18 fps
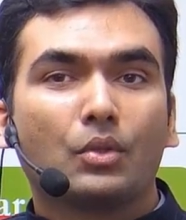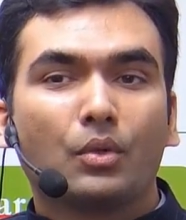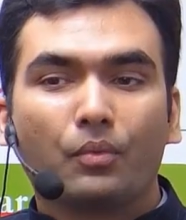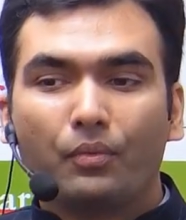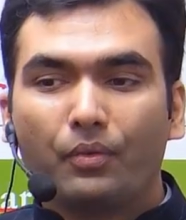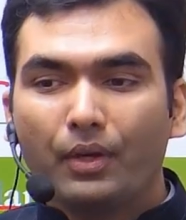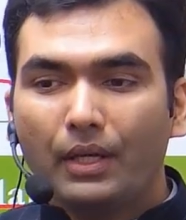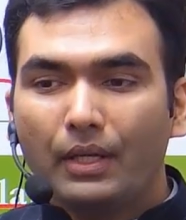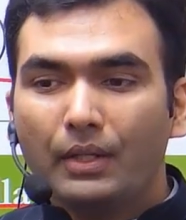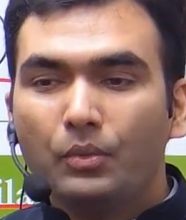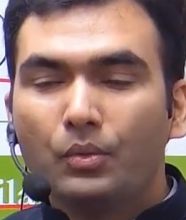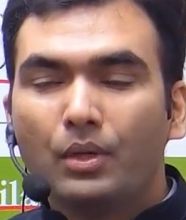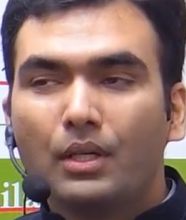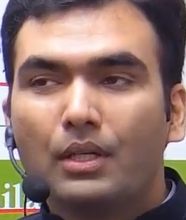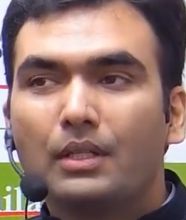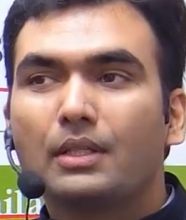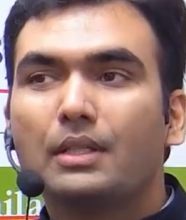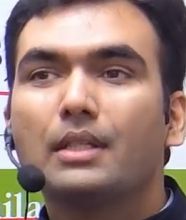So when
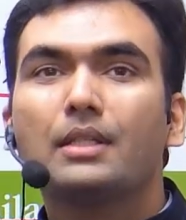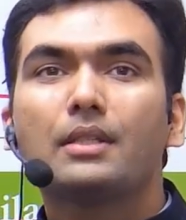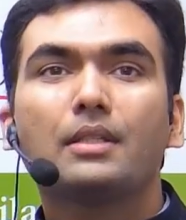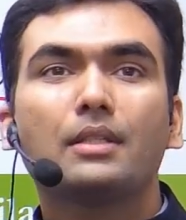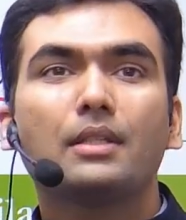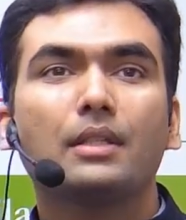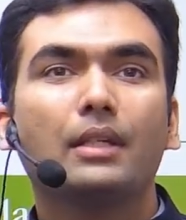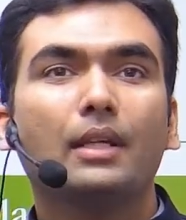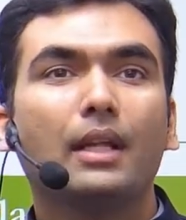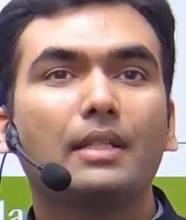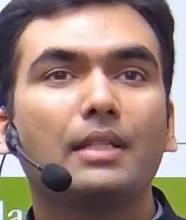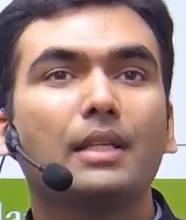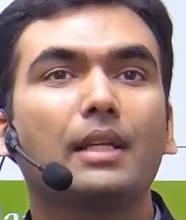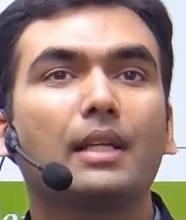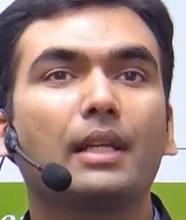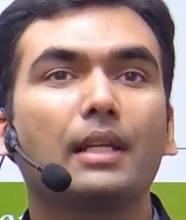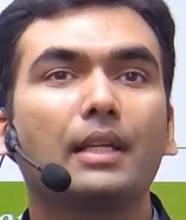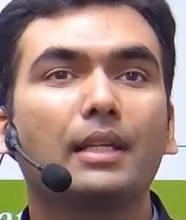you are registered as
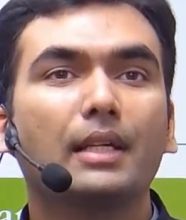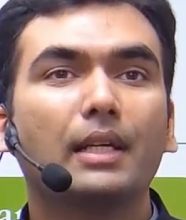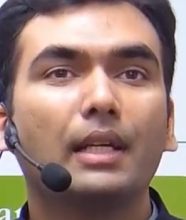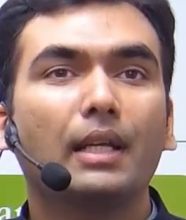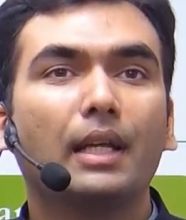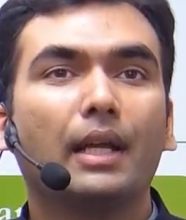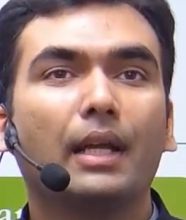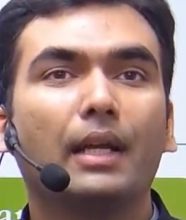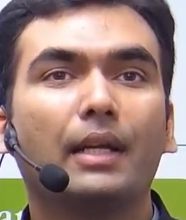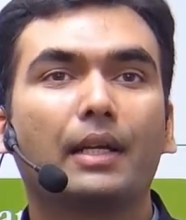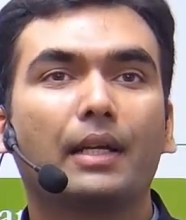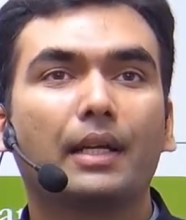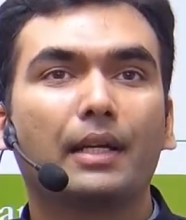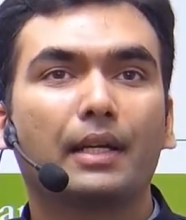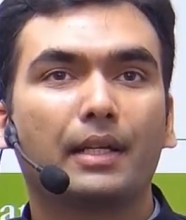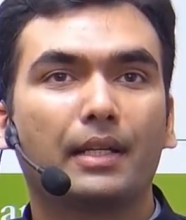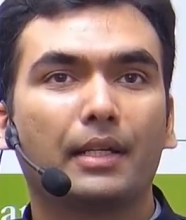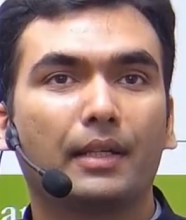a legal
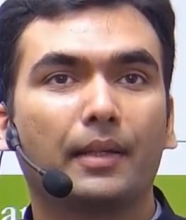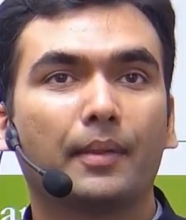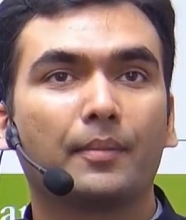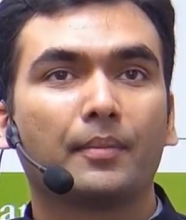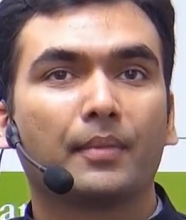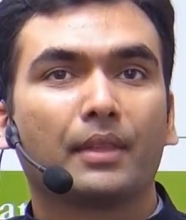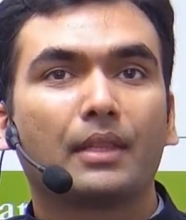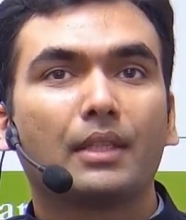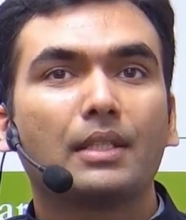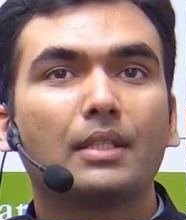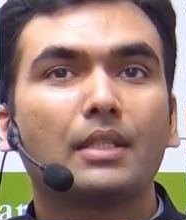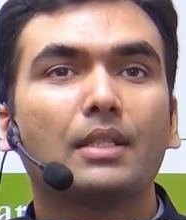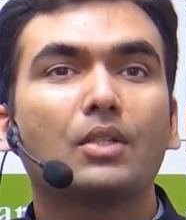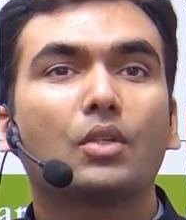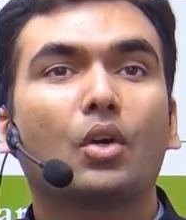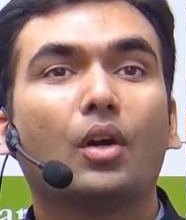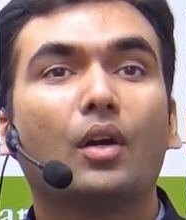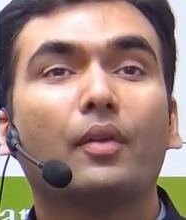entity, this
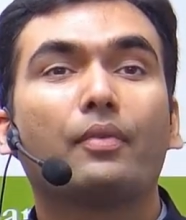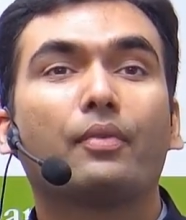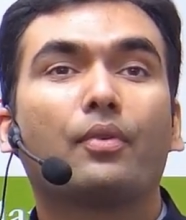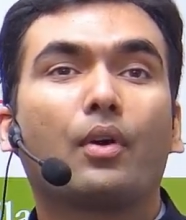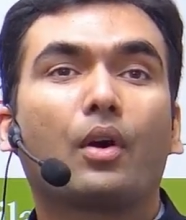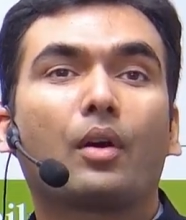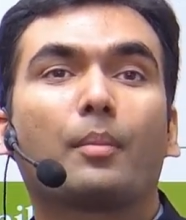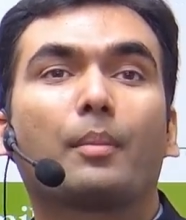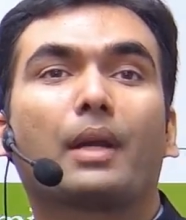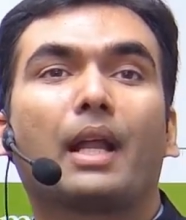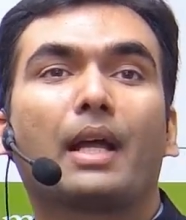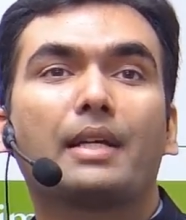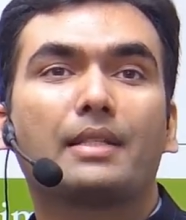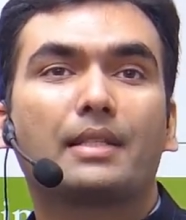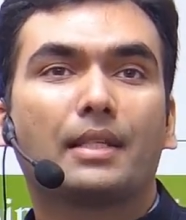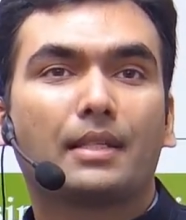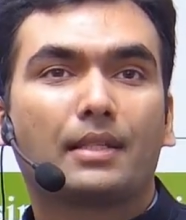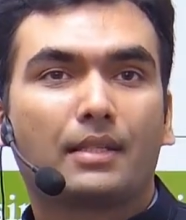is called
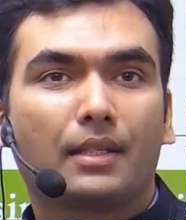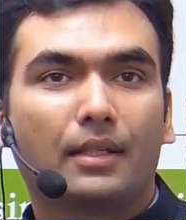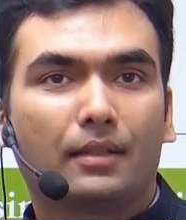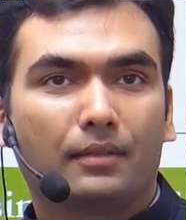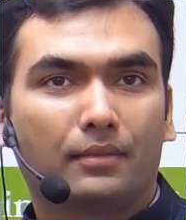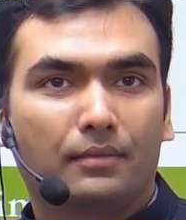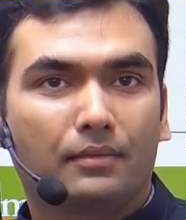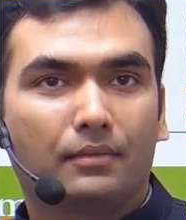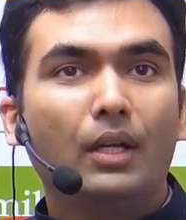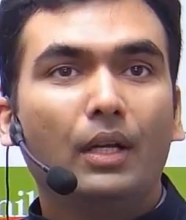formalization.